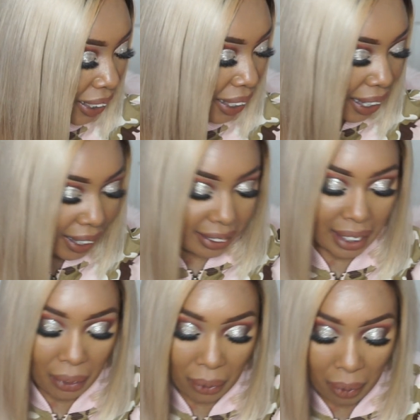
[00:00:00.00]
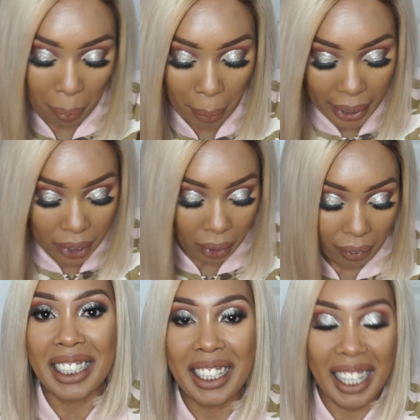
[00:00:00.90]
here is a whole bunch of
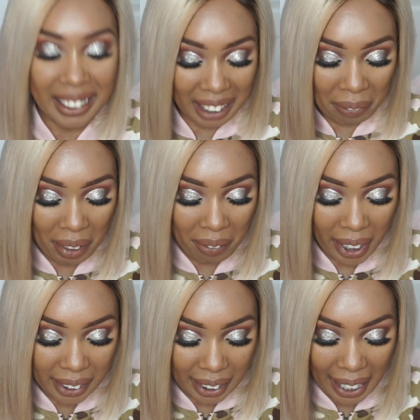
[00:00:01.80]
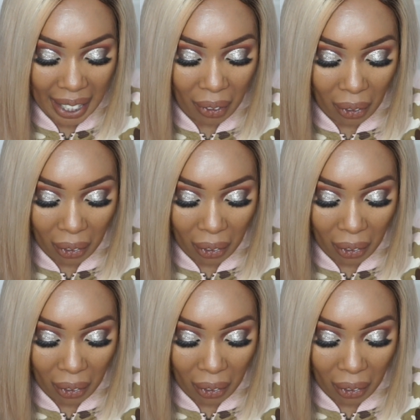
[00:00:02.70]
skincare supplements that I